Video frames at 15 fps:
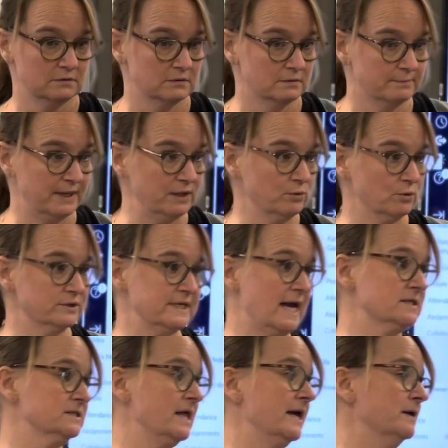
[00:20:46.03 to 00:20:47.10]
payroll
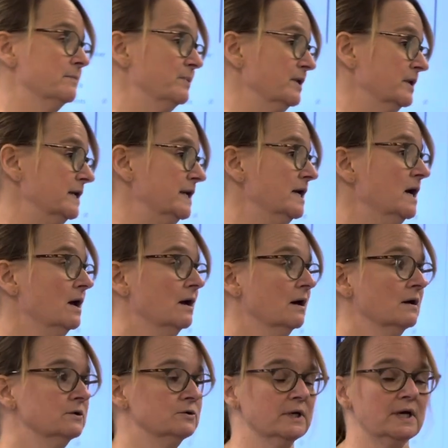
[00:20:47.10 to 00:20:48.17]
tax liability
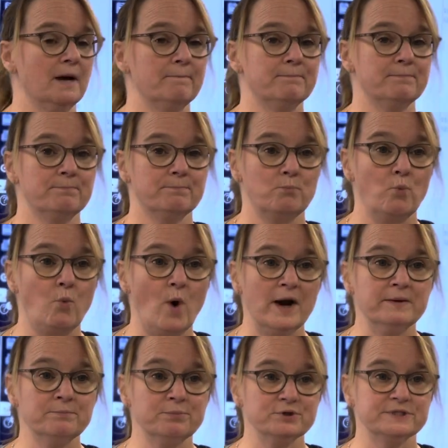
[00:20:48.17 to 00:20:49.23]
during
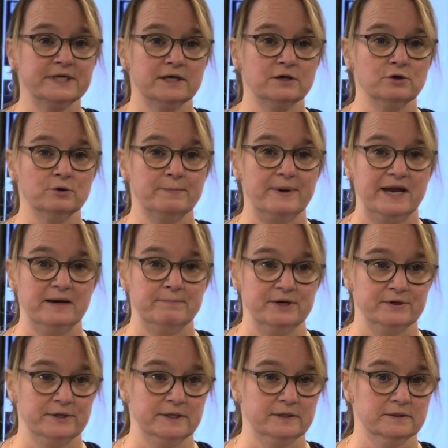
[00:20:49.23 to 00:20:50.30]
one particular pay
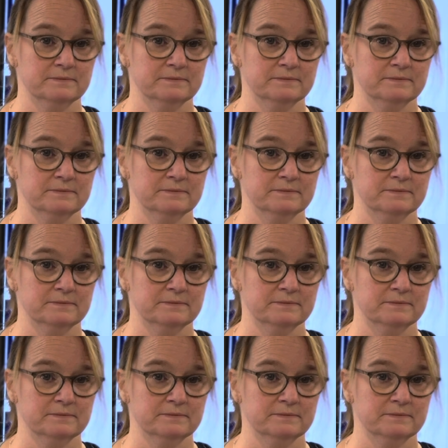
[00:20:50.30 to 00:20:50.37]
period.